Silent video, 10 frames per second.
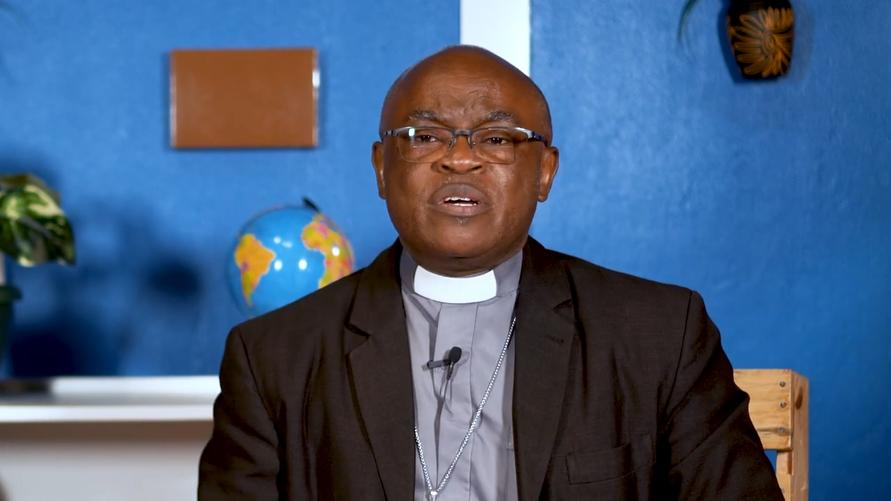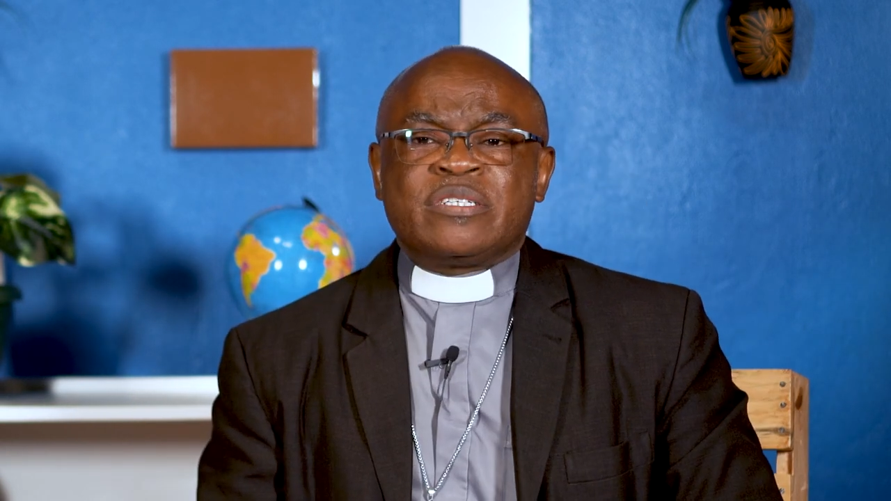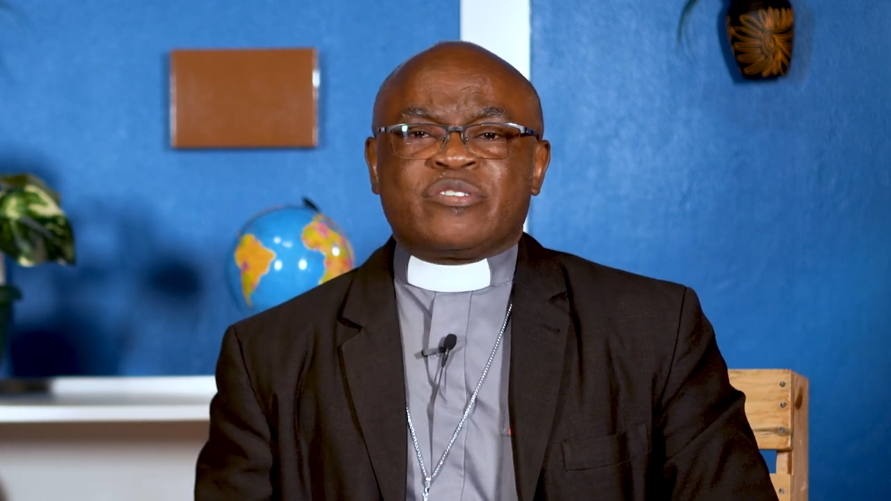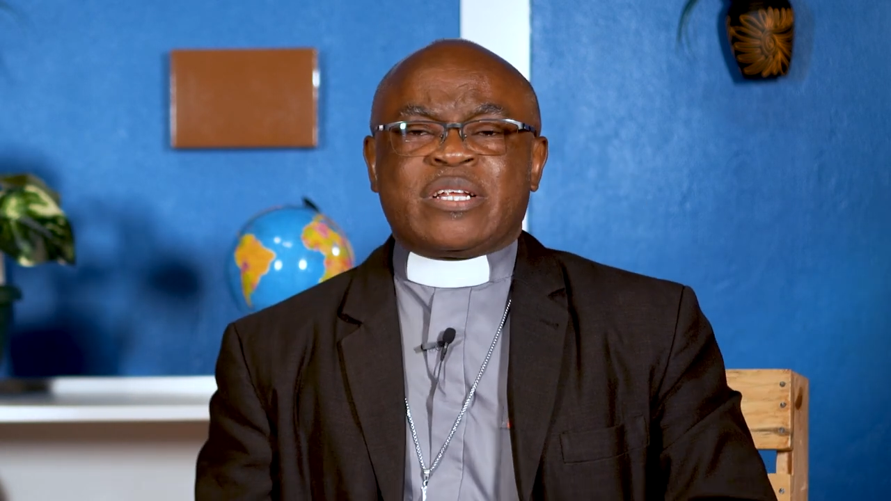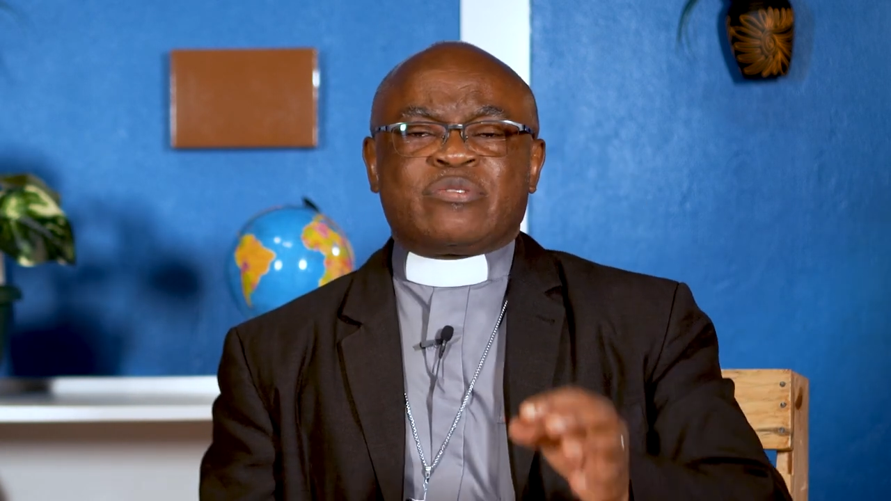
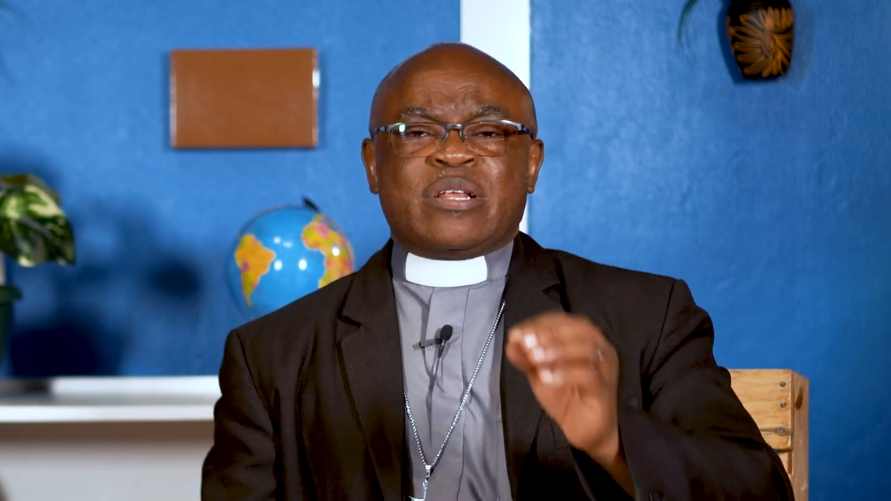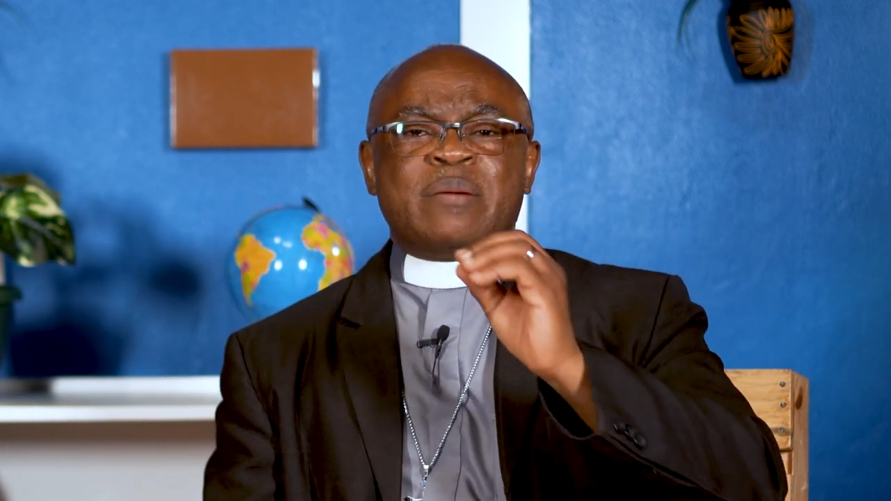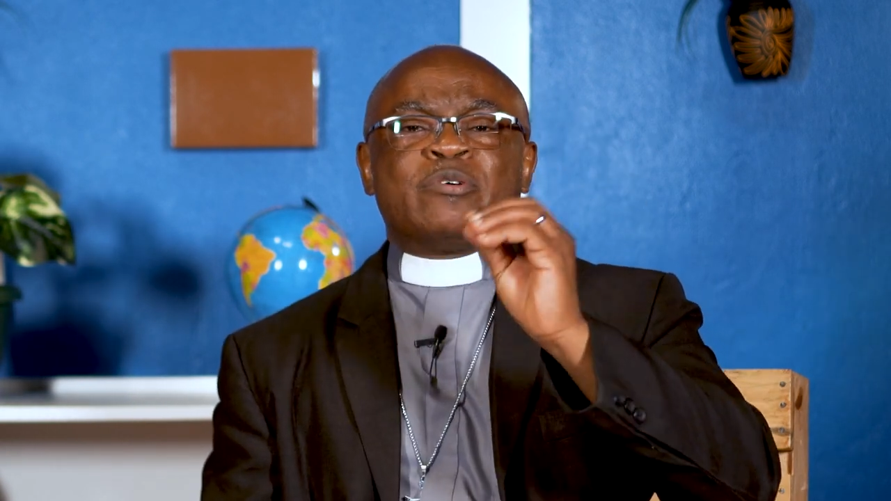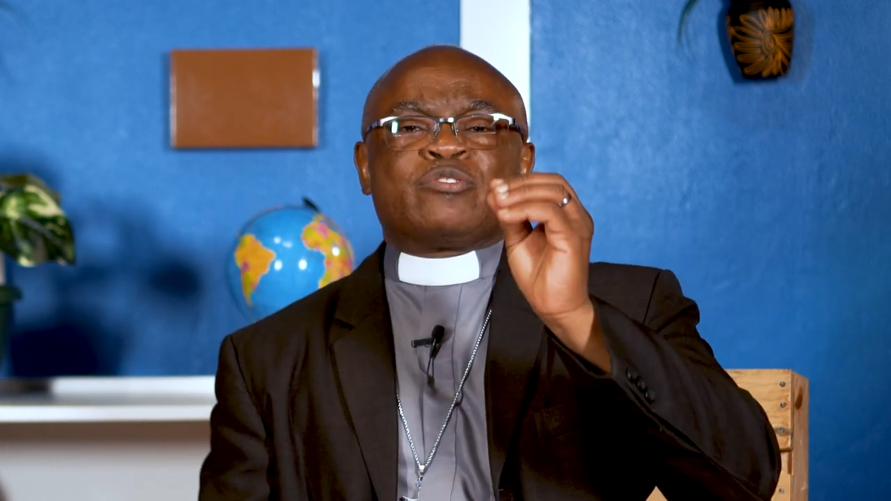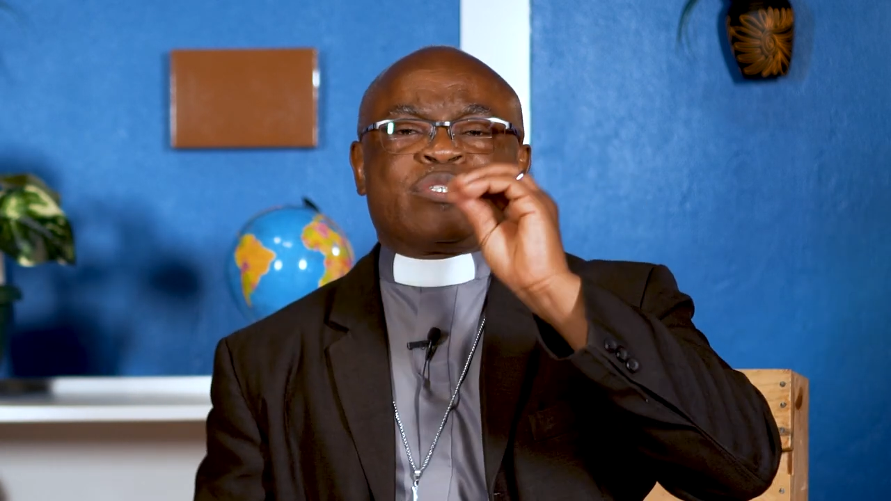so that you are
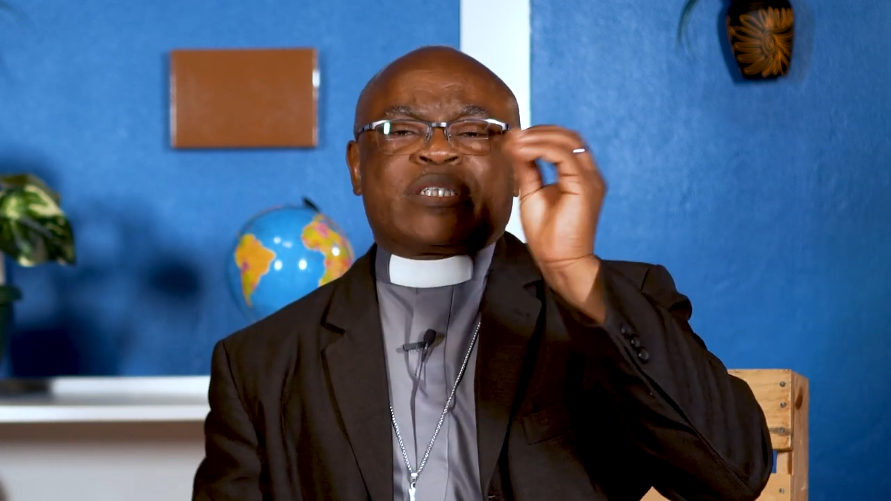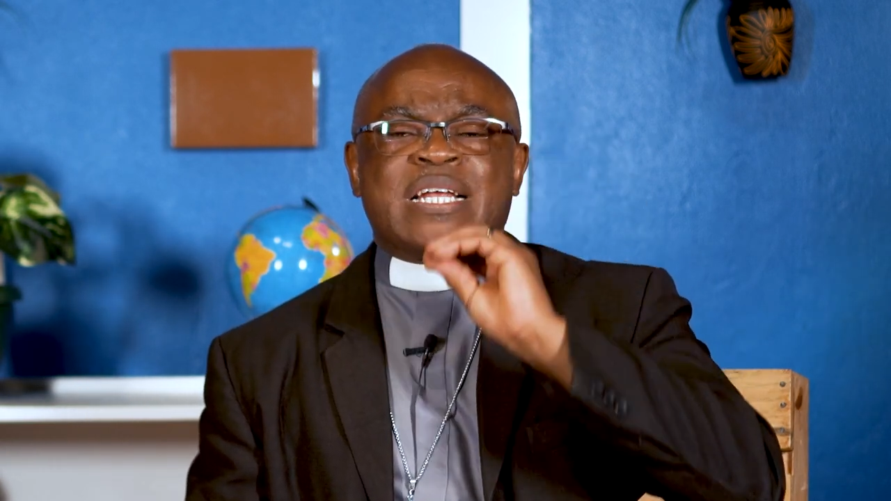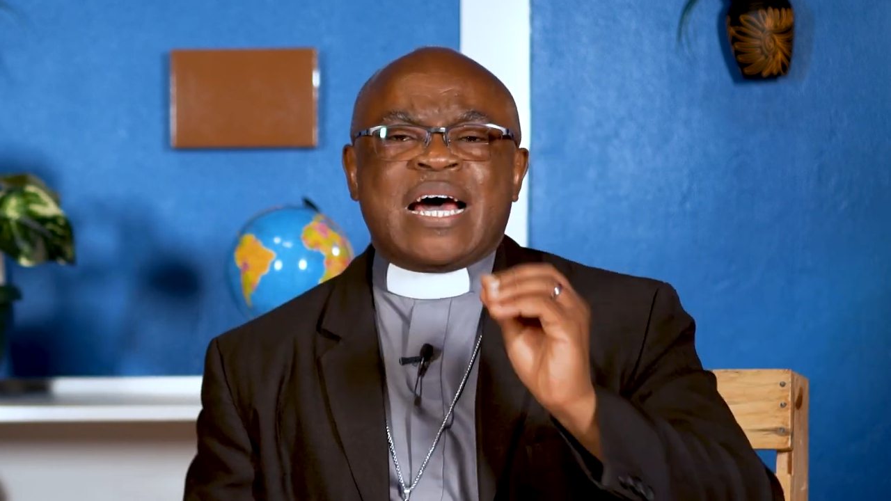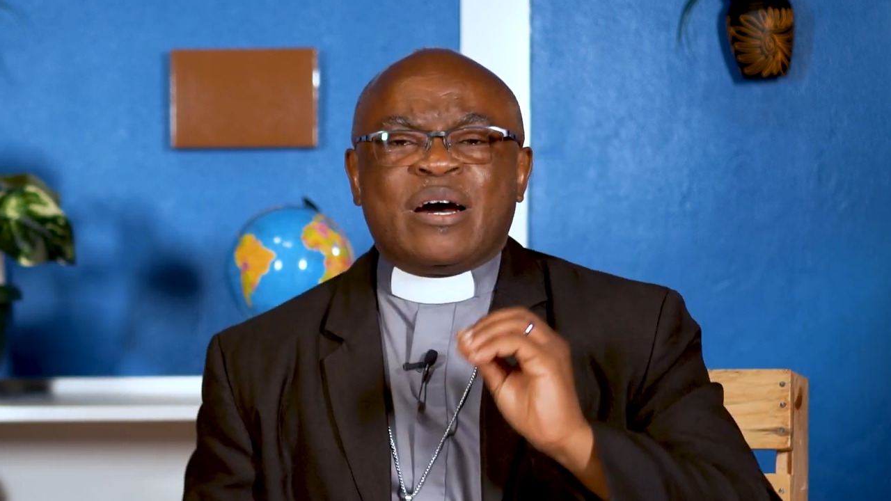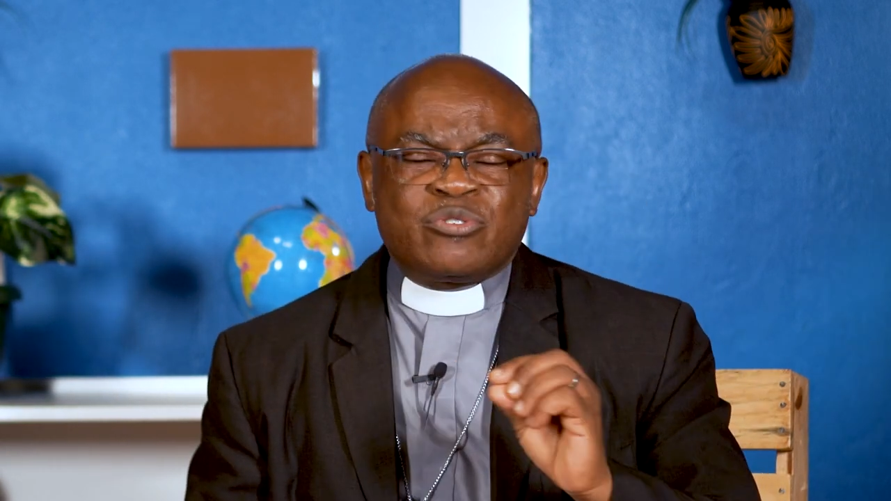able to
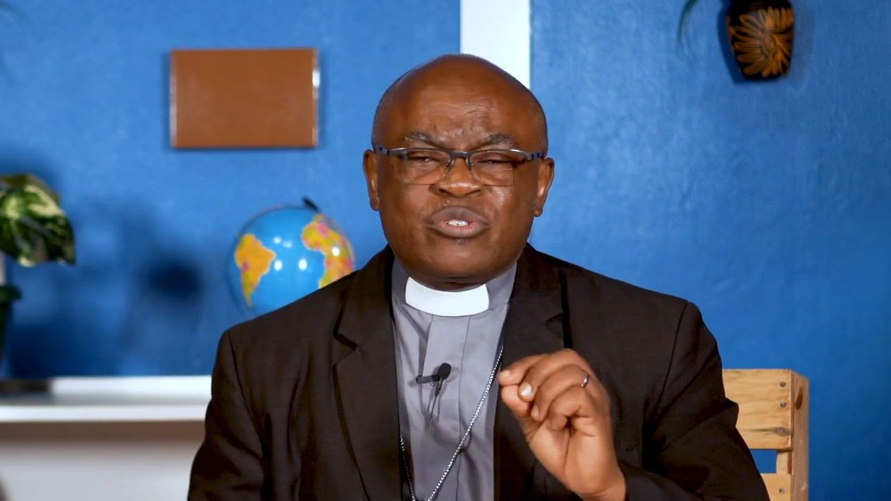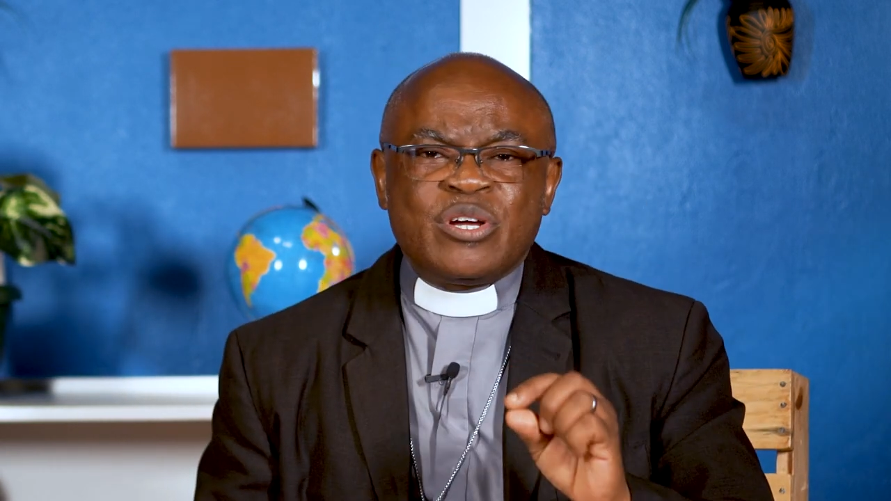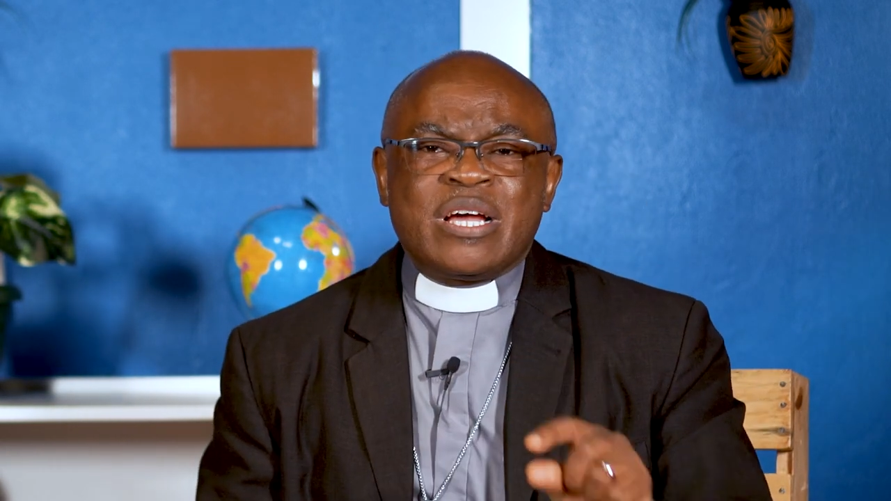stand out